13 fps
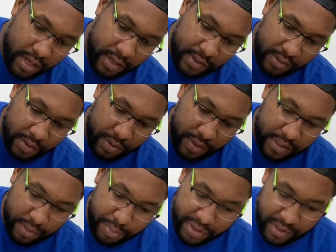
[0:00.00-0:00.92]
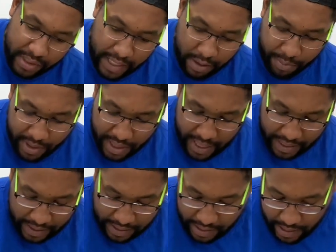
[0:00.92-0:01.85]
So it's a piece of document that I
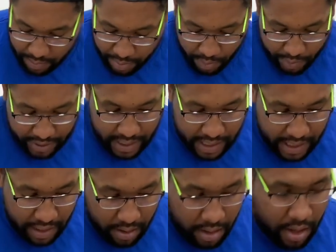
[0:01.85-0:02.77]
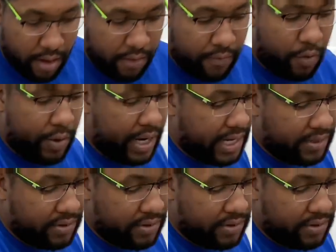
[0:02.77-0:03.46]
can keep and retain for when I need to